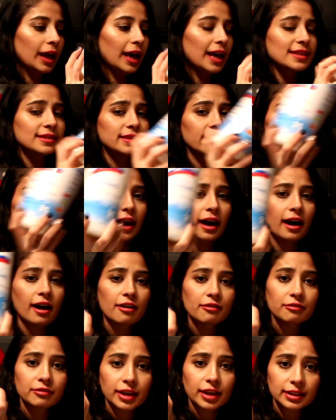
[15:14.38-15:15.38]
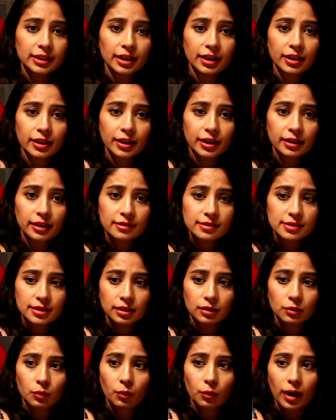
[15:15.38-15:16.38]
And they have like a
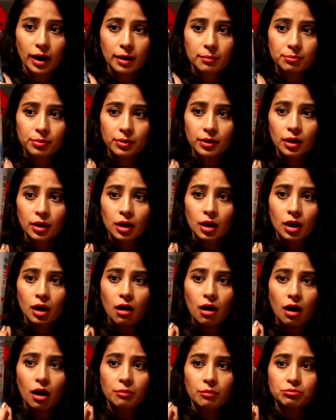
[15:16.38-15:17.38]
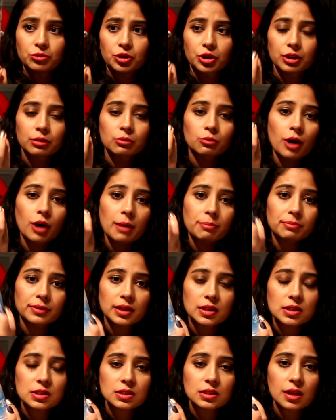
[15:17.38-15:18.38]
cleansing wipe. You can wipe
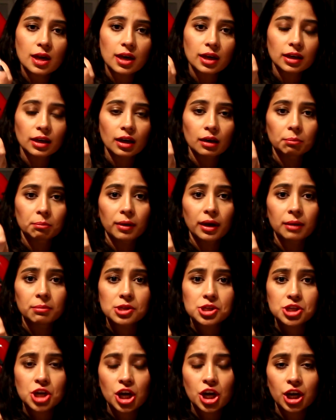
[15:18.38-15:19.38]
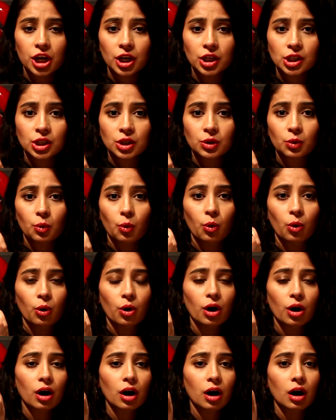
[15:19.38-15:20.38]
this like a baby chair,
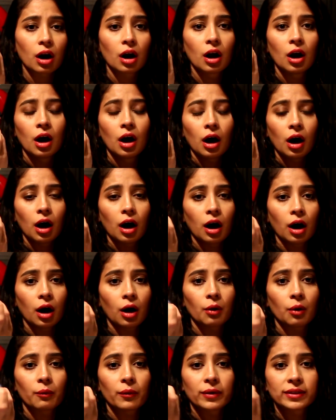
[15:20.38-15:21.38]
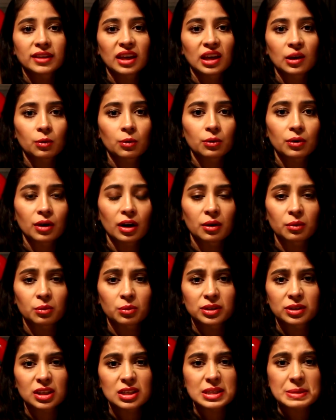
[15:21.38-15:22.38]
or when
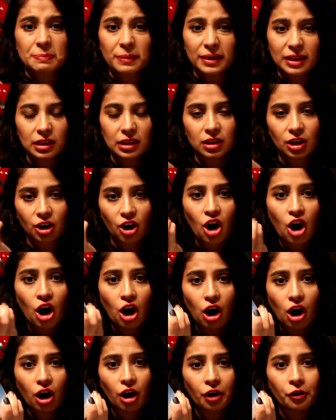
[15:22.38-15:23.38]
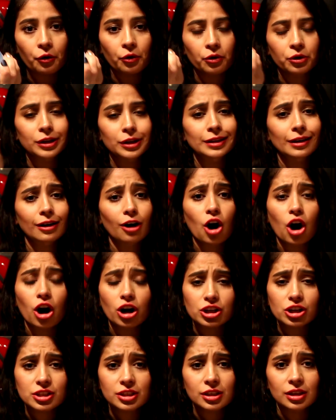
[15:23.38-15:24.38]
they spit in the car or in the
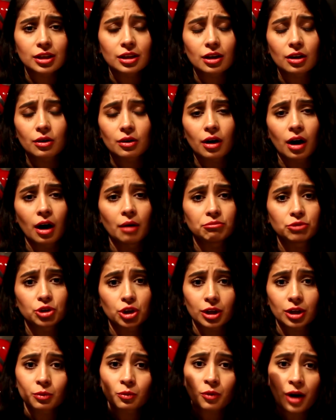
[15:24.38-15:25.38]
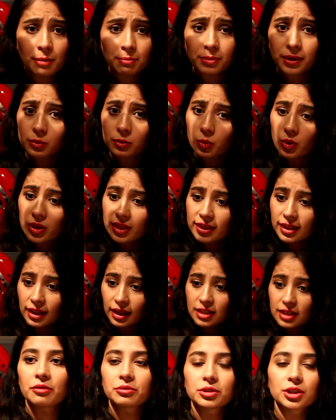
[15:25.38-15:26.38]
car seat, you can wipe it with
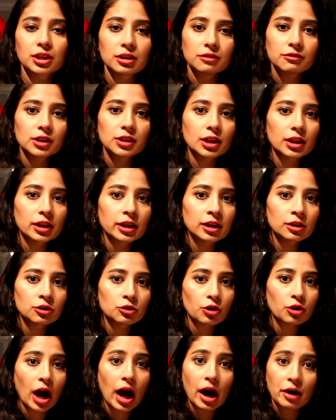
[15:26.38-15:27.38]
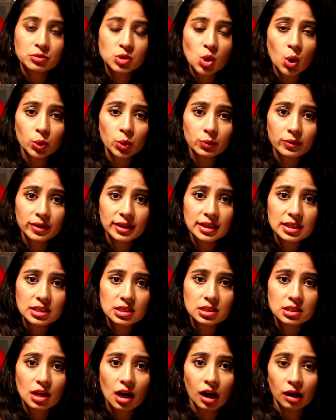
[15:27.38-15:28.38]
this. You can even clean your household with
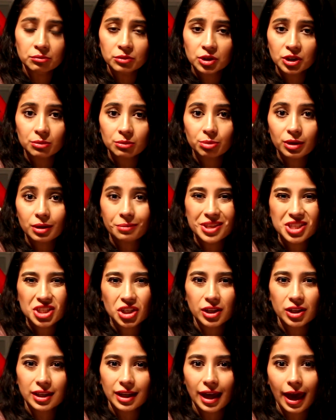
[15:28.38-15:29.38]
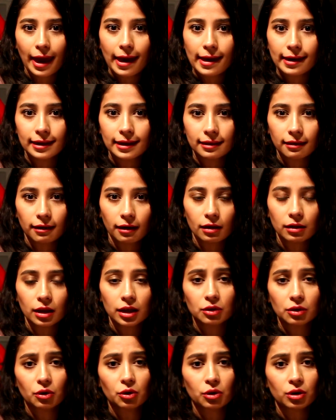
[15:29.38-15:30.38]
this. You can pretty much clean anything,
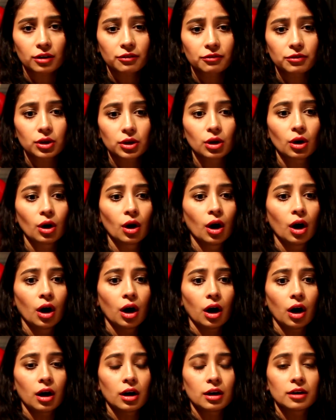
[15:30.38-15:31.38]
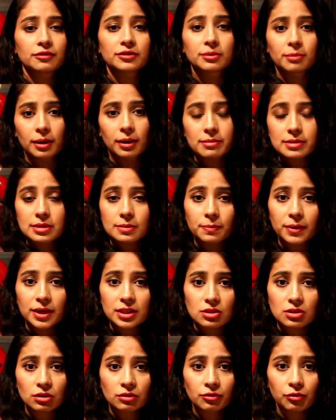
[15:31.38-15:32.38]
like, or if the baby
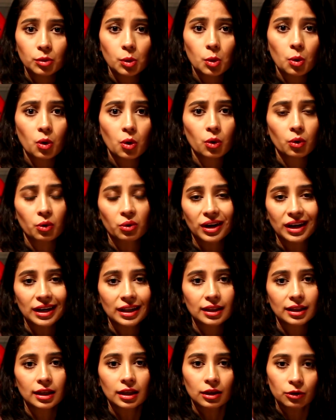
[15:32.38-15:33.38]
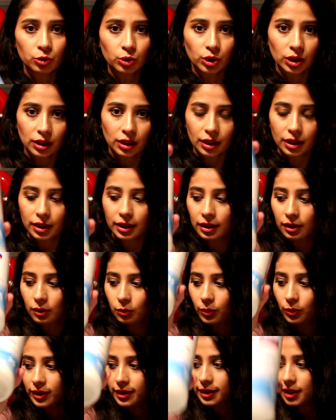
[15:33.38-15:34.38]
spits on the floor or anything, you can clean
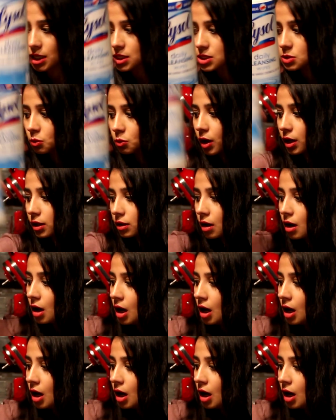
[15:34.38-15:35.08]
it with this one.